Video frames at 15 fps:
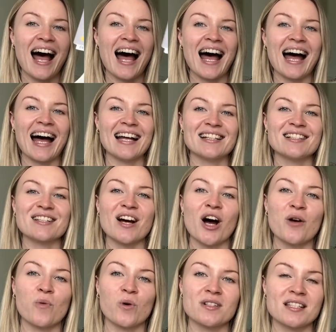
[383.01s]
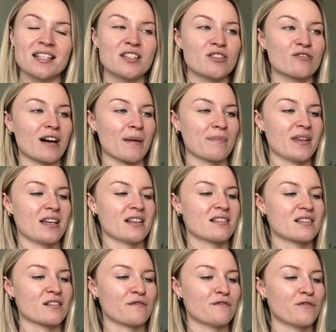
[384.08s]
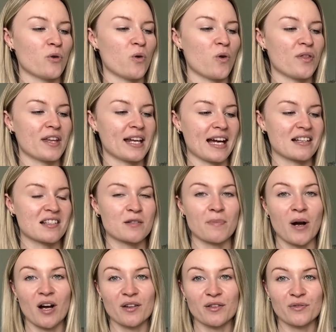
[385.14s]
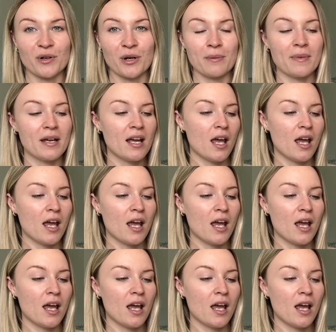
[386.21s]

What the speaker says: and I wanted to grab this for the guest bathroom